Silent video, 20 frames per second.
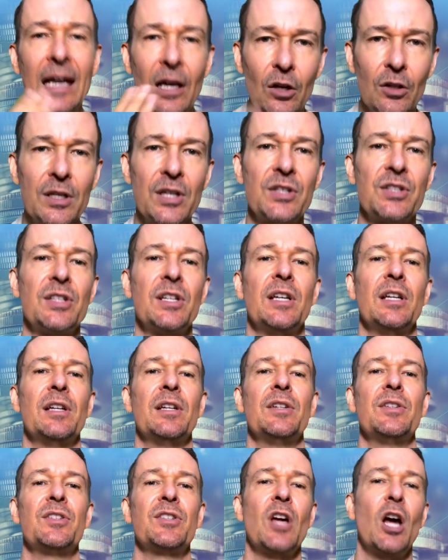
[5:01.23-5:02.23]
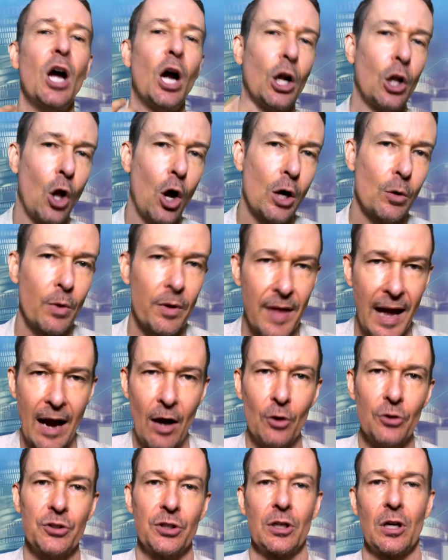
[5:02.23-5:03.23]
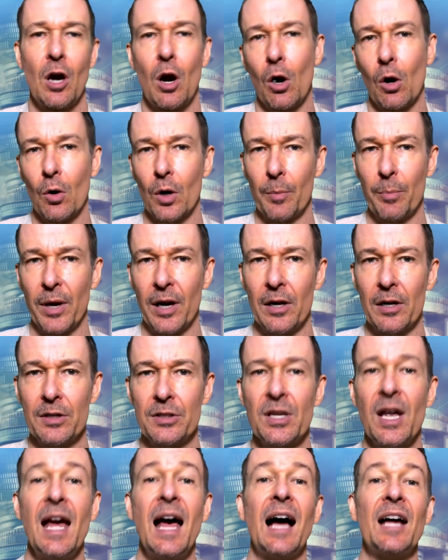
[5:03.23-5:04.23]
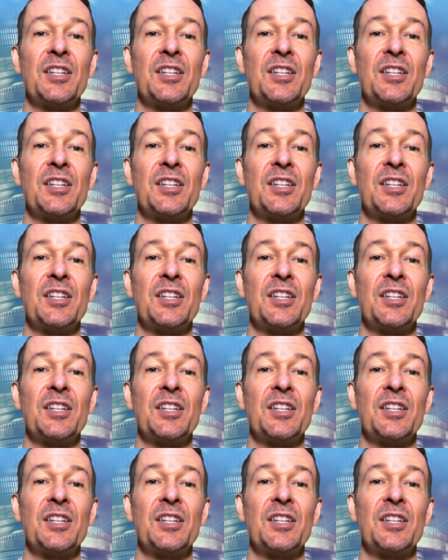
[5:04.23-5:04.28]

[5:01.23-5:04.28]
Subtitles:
illnesses, along with house and car repairs.